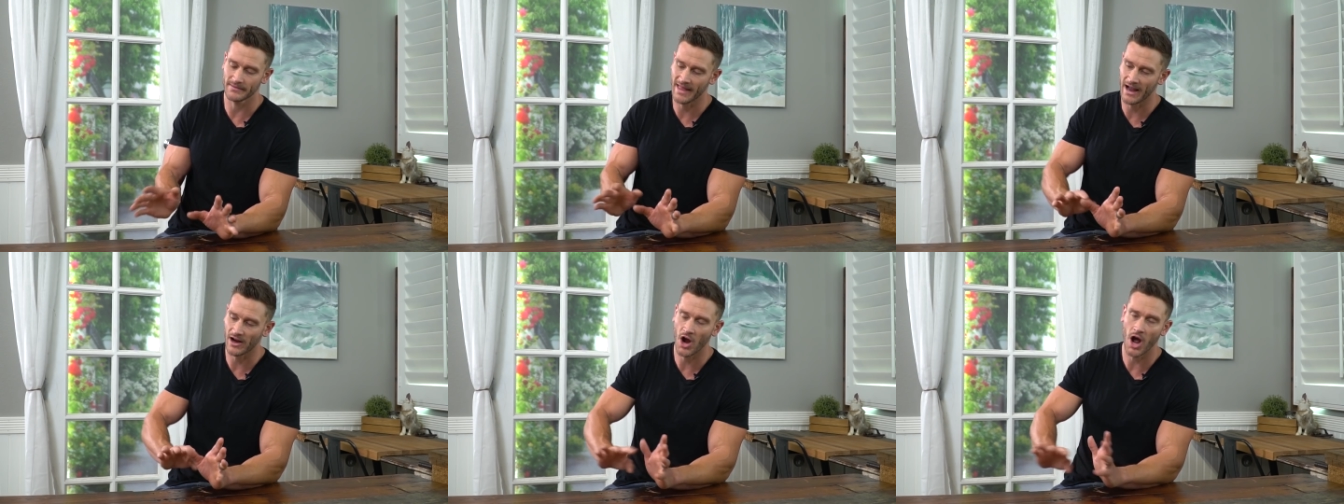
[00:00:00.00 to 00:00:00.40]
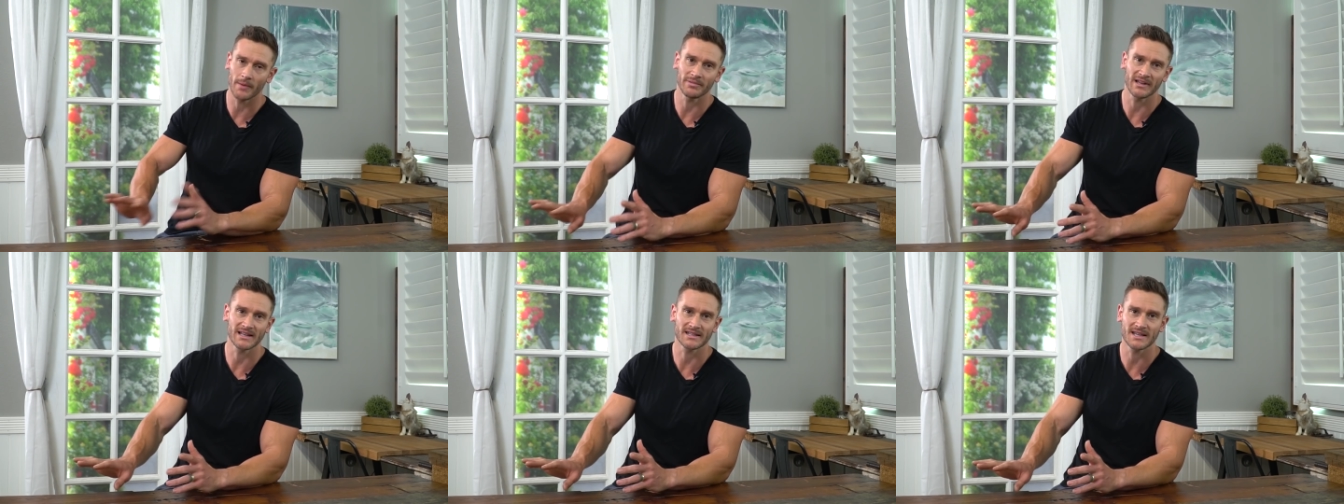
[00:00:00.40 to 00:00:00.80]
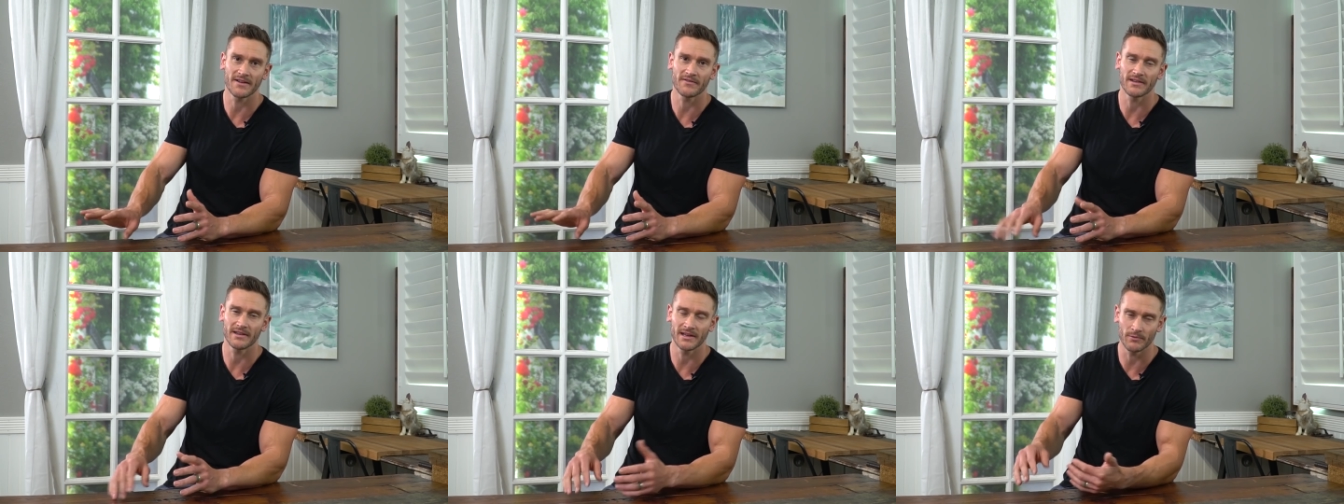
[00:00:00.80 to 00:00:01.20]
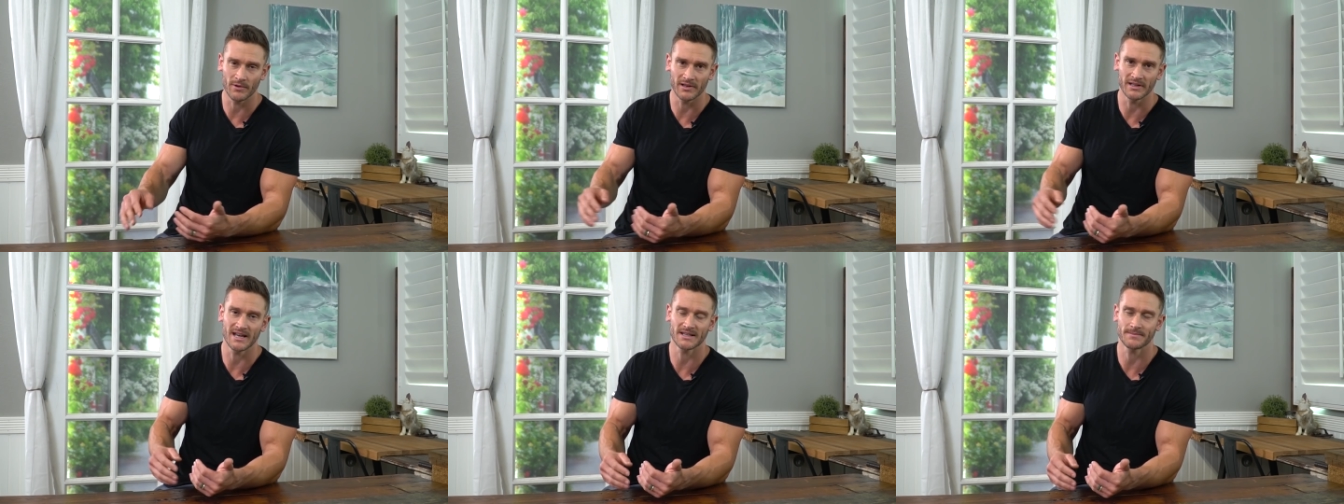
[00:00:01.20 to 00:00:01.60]
that complex stuff, it
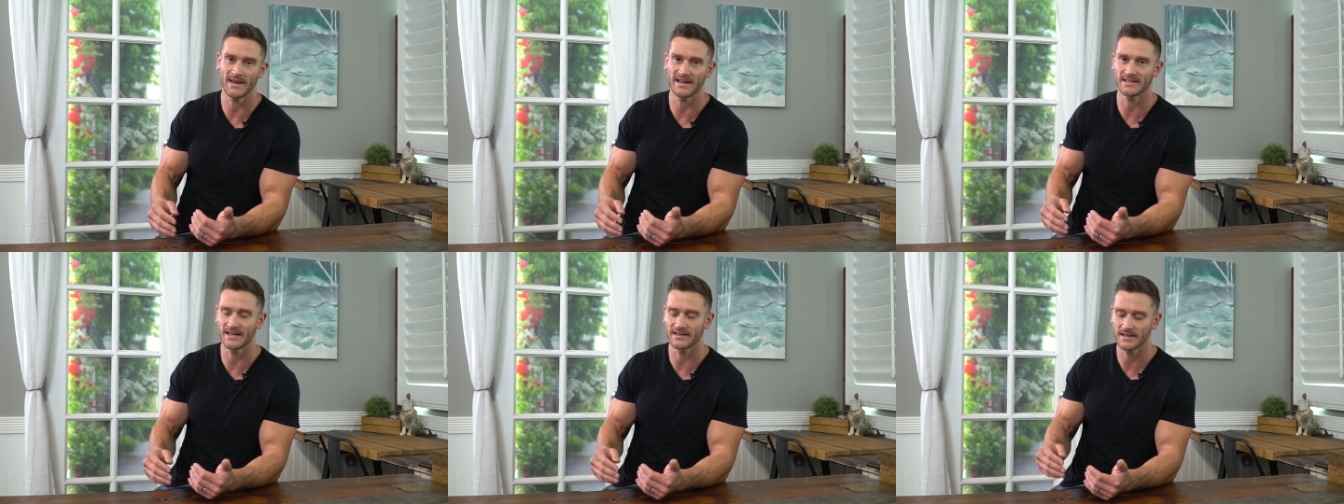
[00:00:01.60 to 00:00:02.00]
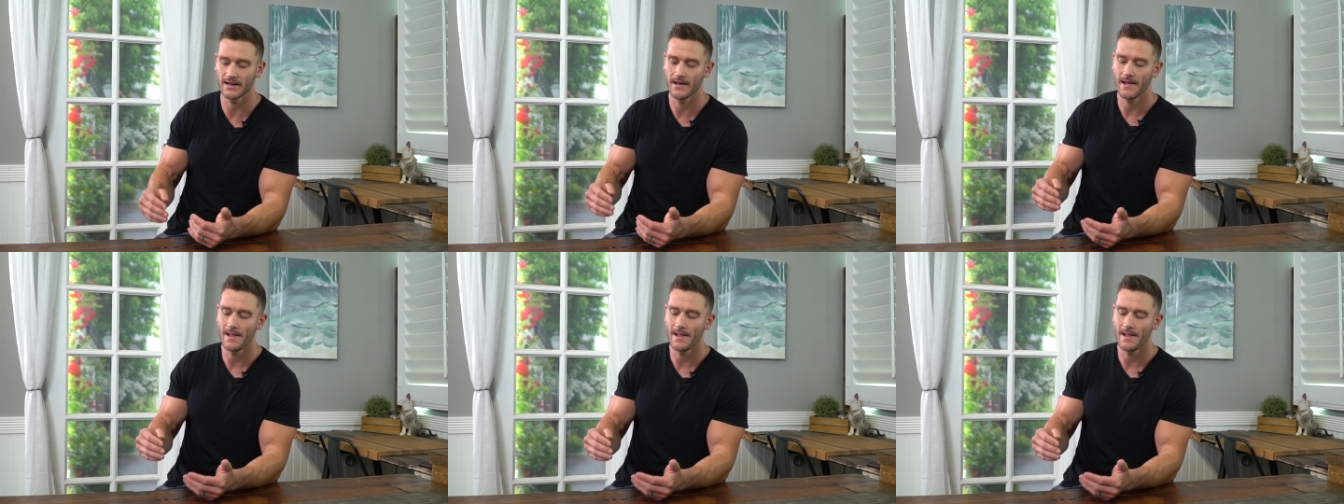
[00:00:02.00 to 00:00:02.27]
really does make sense.